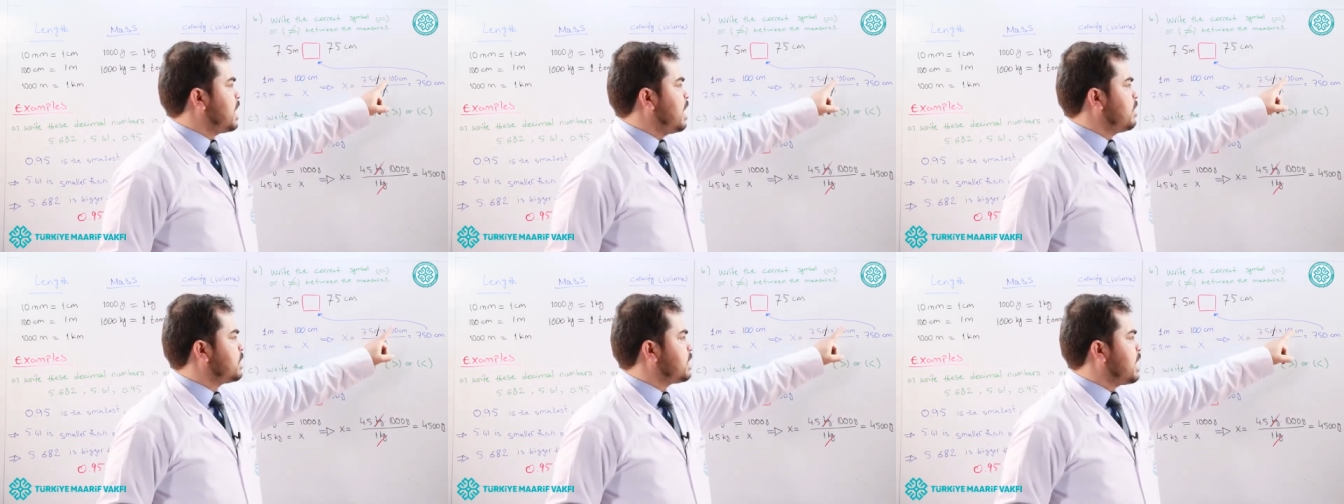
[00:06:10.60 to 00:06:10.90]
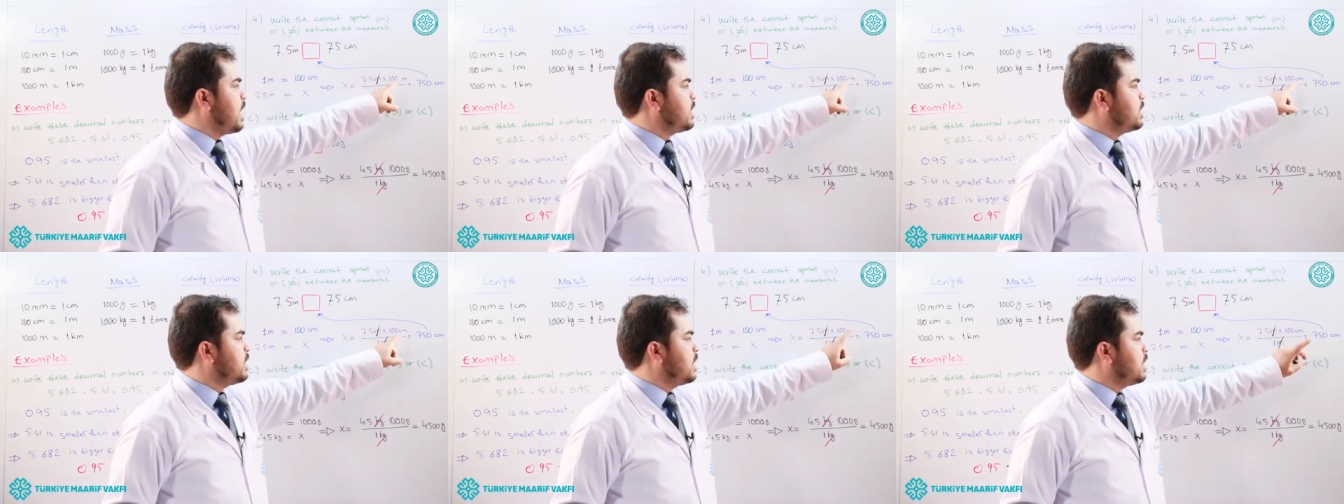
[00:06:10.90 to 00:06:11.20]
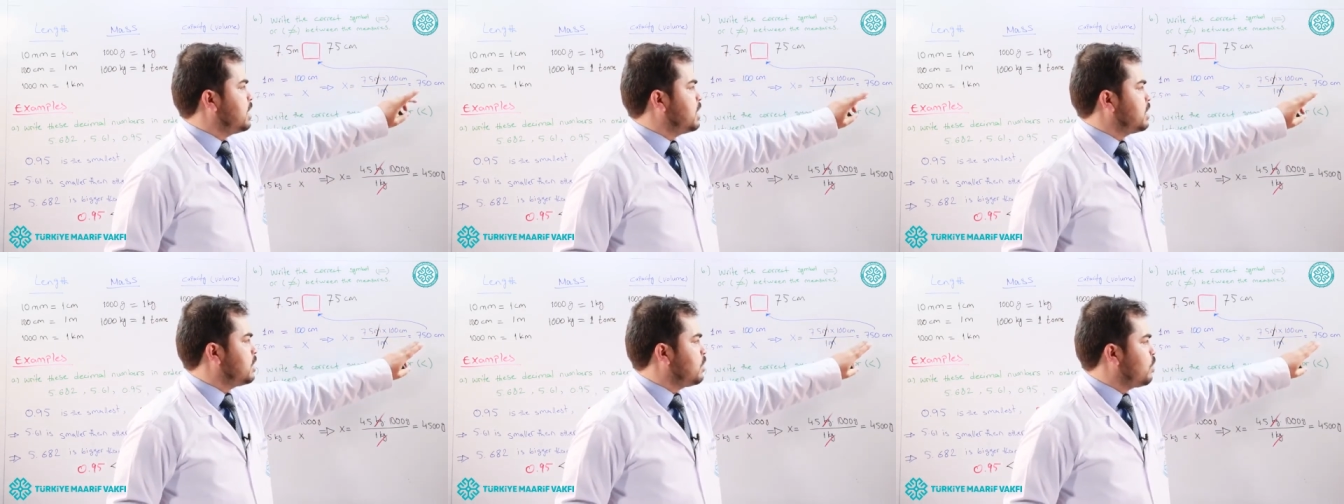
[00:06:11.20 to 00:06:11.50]
times
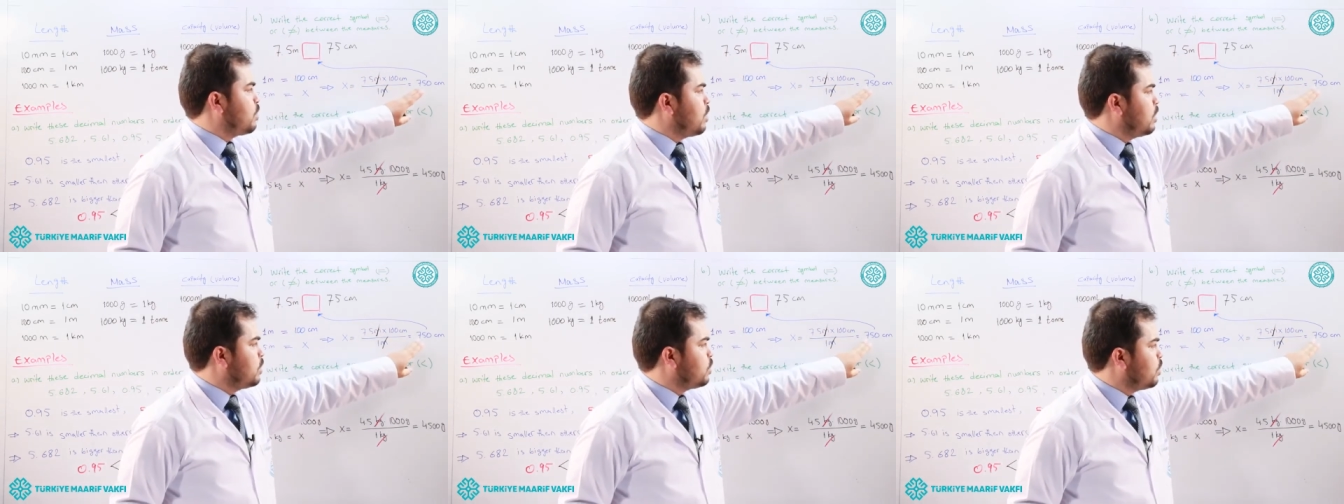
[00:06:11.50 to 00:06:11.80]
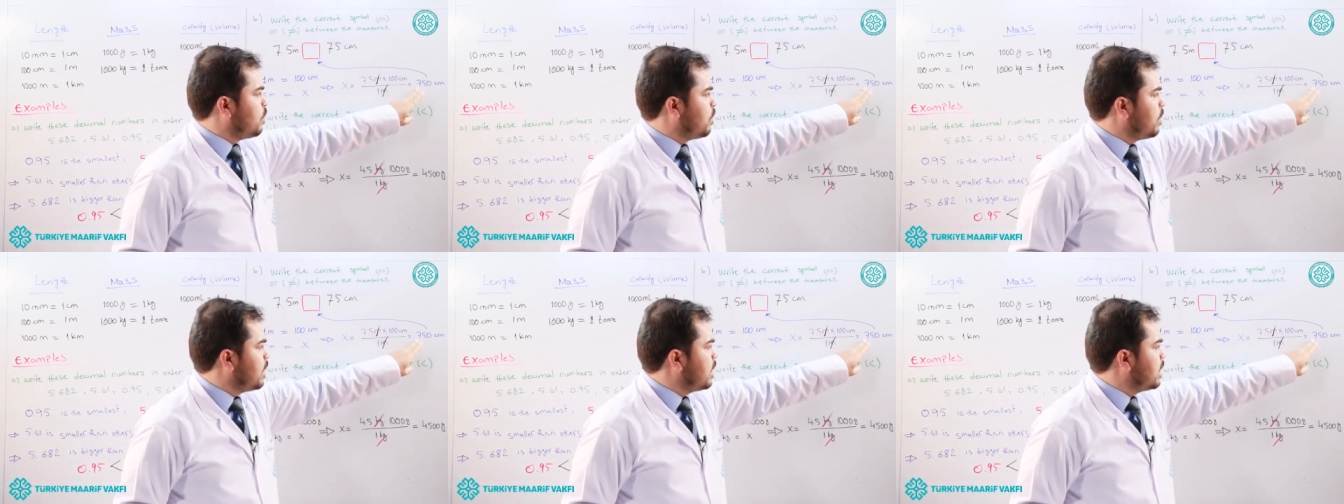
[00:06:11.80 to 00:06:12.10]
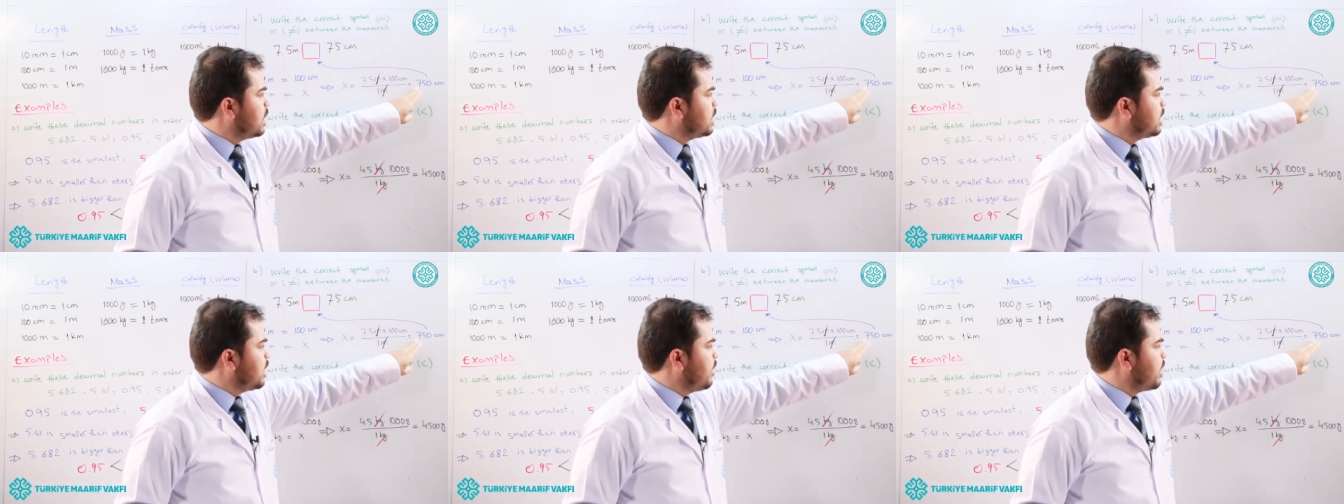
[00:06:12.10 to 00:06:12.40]
100 is equal to
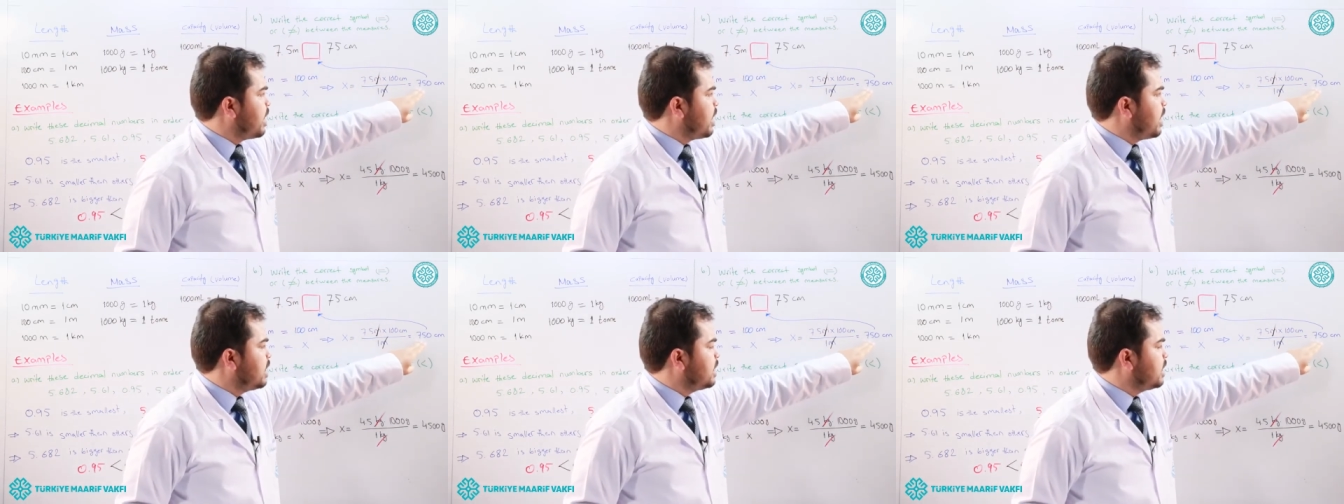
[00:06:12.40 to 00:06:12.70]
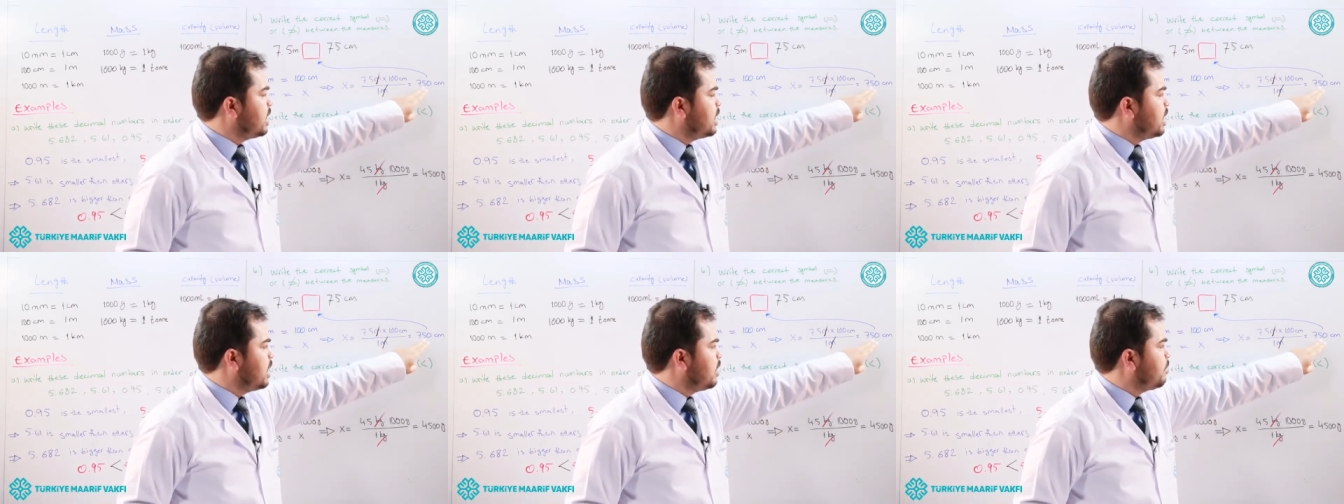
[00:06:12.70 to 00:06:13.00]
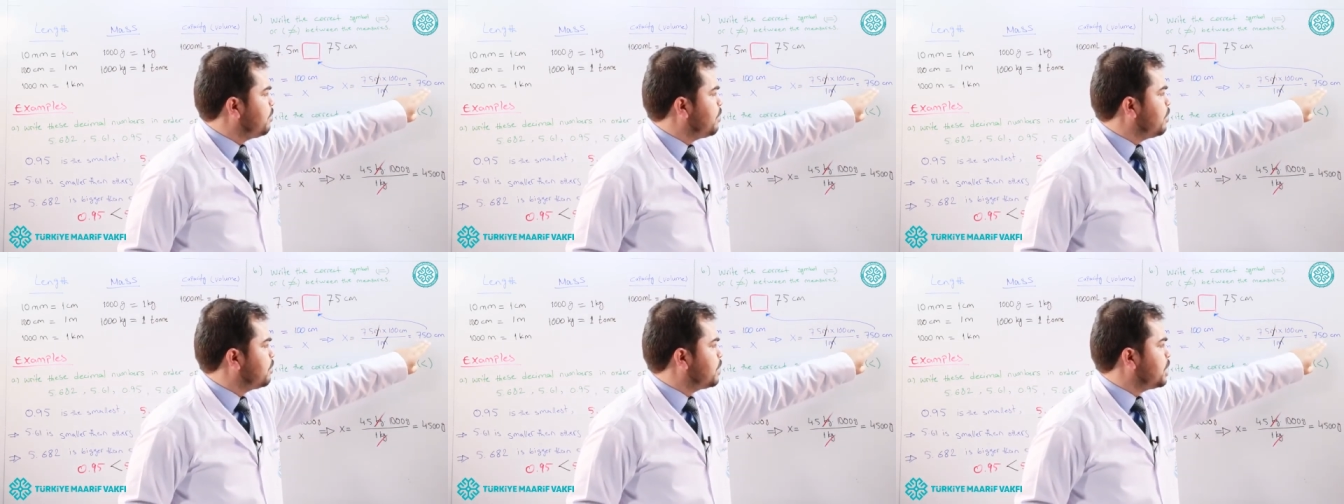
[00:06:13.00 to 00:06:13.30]

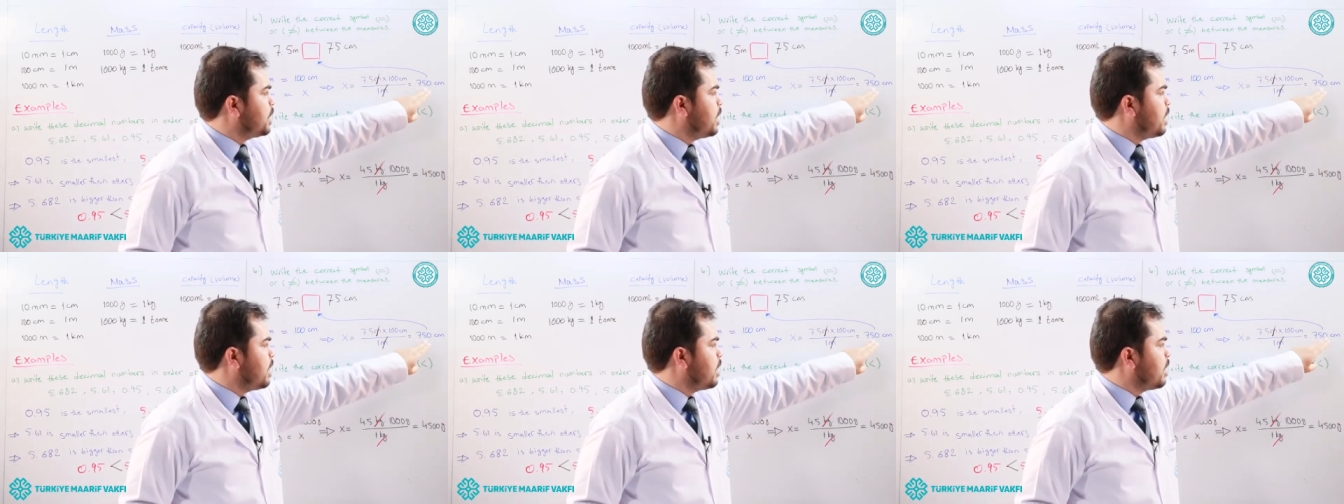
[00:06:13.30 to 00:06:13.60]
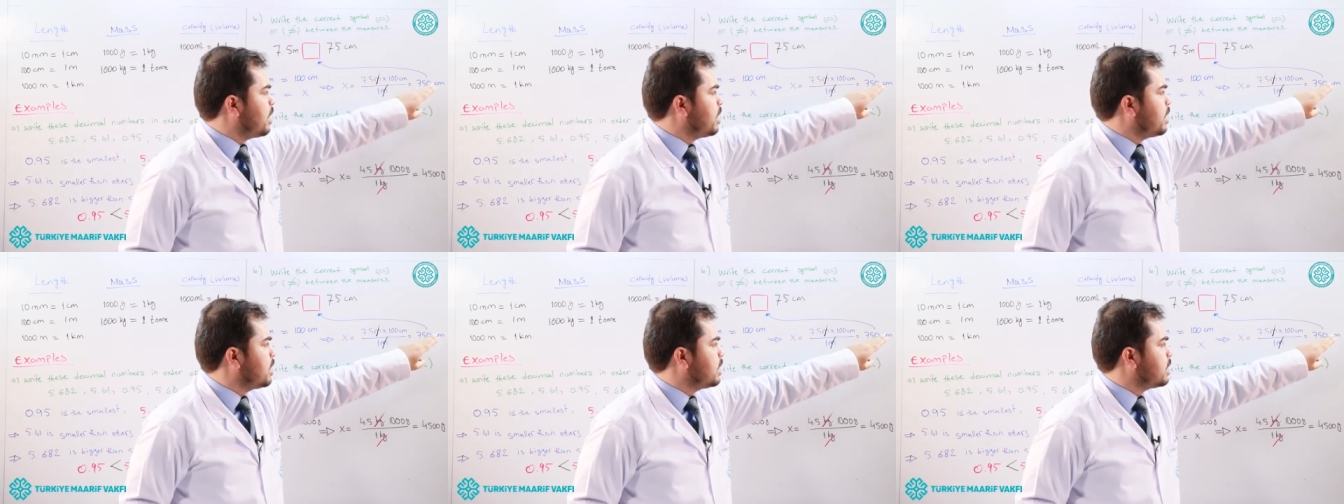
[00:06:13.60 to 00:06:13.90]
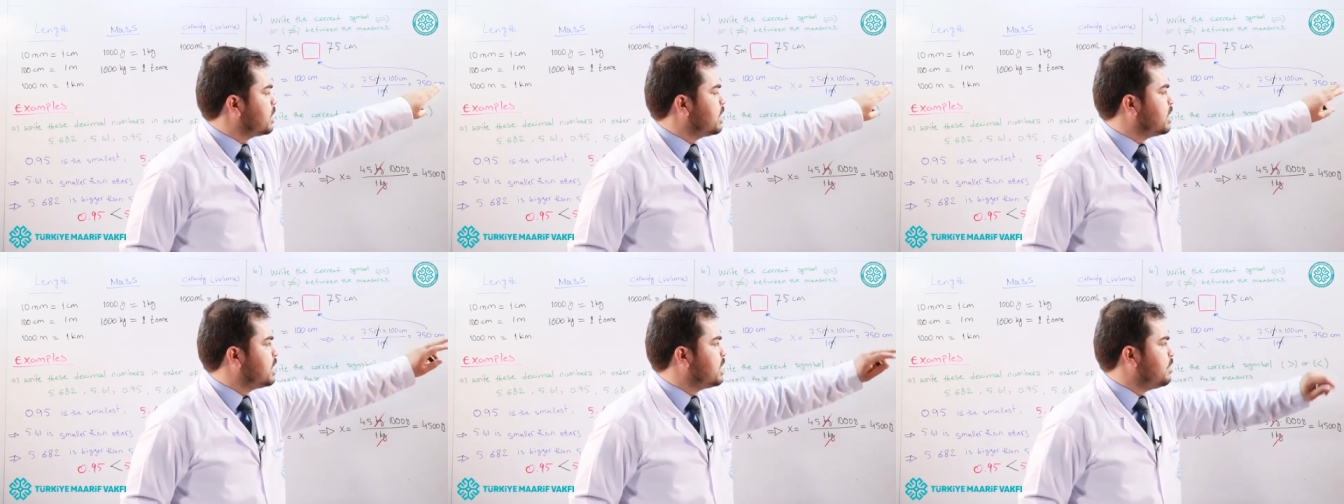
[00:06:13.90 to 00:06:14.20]
750
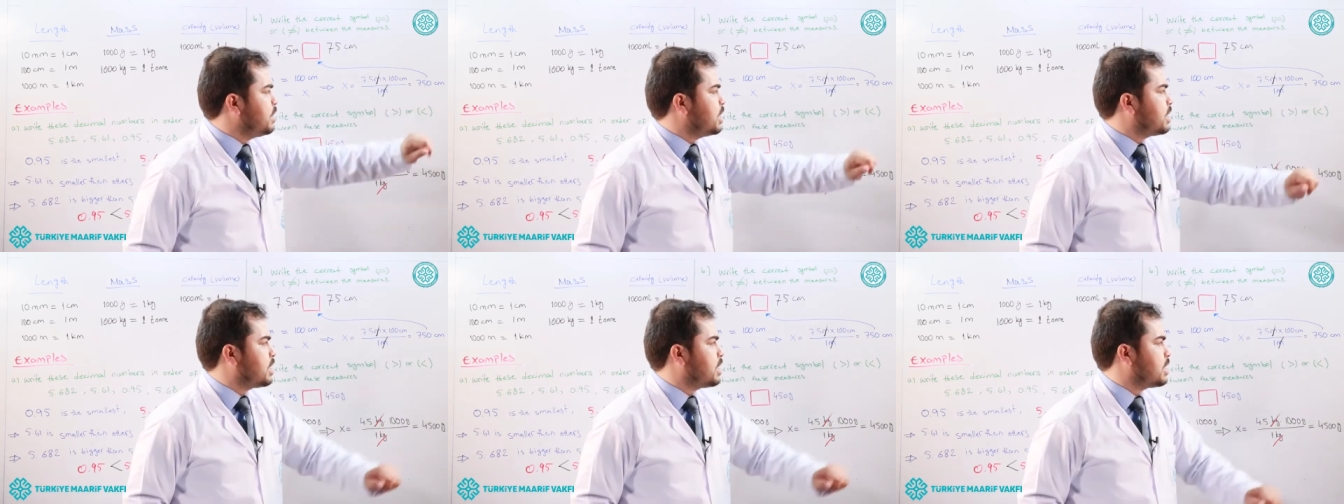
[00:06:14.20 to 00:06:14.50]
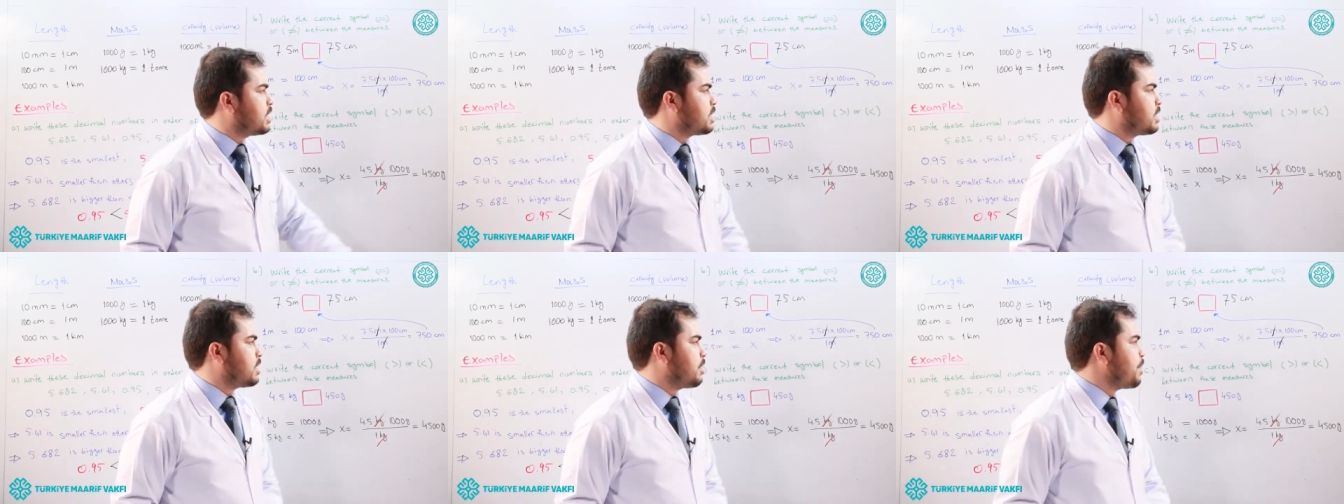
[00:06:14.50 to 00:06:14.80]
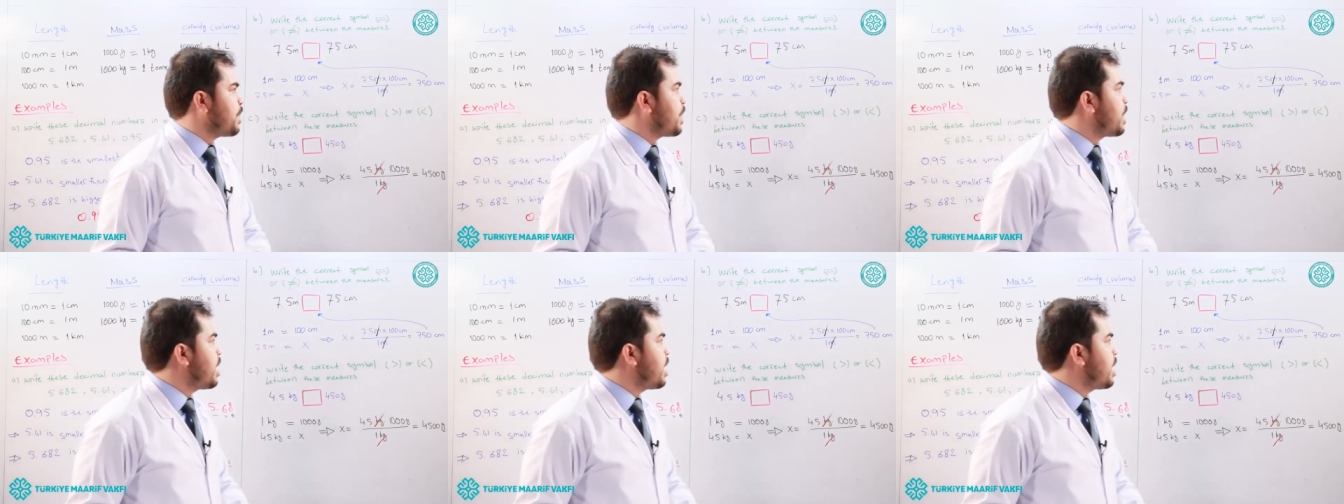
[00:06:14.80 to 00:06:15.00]
centimeters.